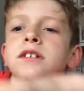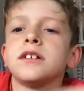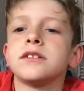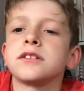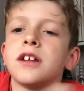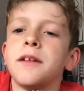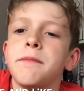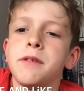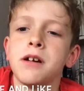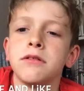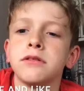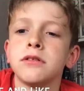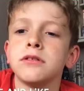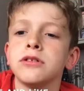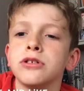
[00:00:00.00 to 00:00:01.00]
that's going to be out
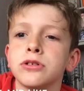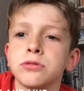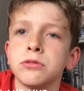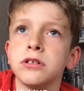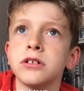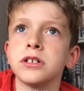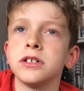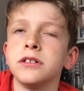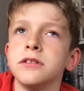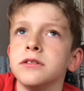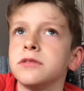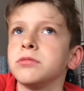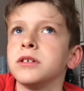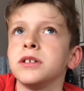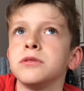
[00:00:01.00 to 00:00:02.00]
the gorge walking.
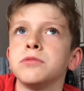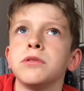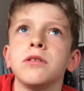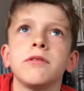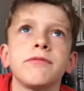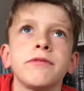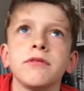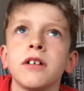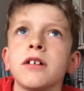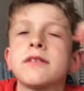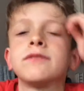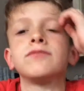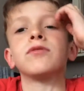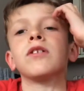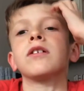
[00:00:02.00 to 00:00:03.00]
It's where you walk through like
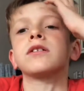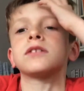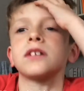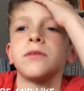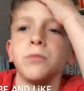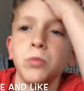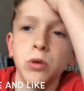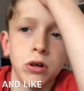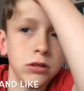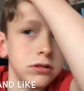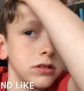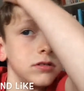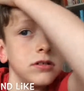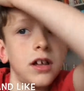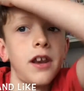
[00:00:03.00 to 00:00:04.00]
rocks and
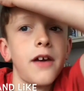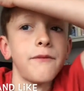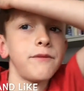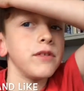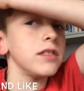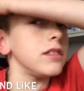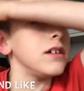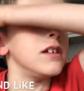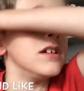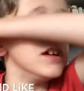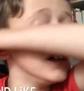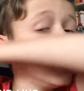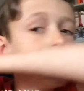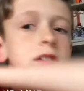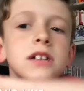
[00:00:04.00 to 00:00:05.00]
waters and everything,
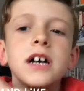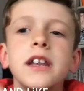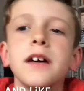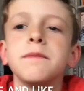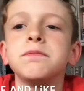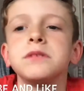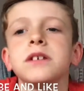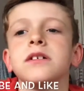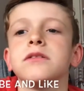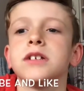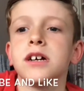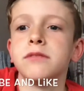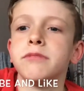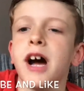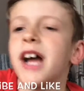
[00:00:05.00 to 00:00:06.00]
and abseil
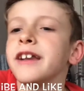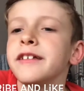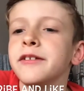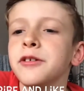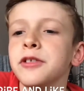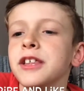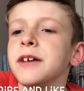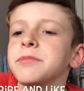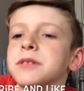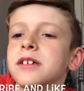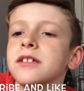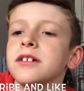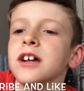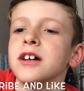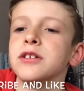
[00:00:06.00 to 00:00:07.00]
down. But I didn't do the
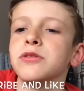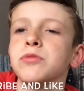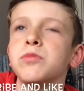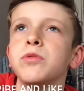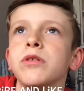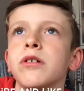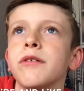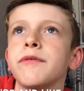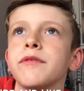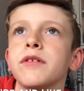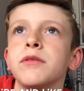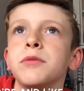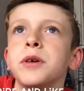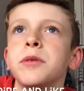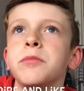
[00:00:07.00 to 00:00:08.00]
abseiling; I just walked
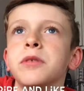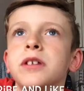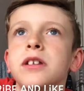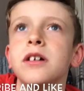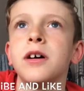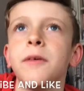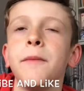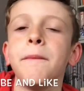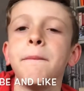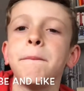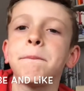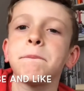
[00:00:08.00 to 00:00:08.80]
through and went down.